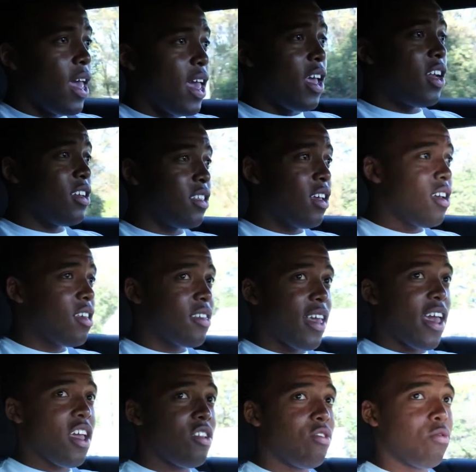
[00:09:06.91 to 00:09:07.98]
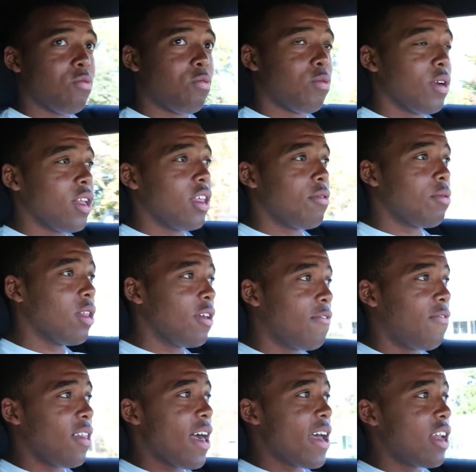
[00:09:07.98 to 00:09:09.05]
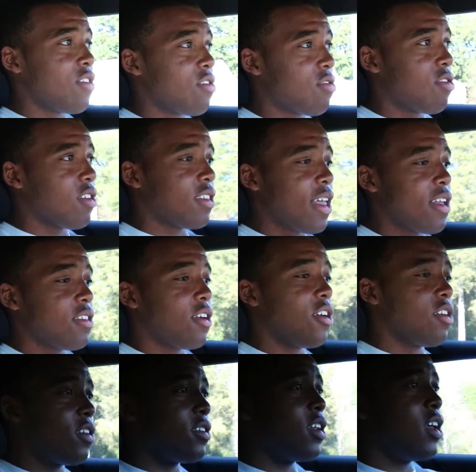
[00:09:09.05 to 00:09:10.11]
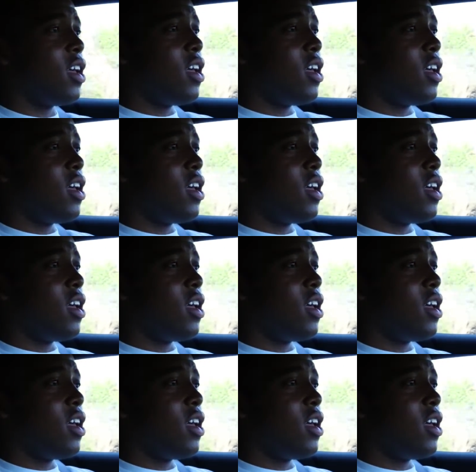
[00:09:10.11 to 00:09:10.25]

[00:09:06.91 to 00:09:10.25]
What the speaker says: And it does handle really, really flat. It just took that turn,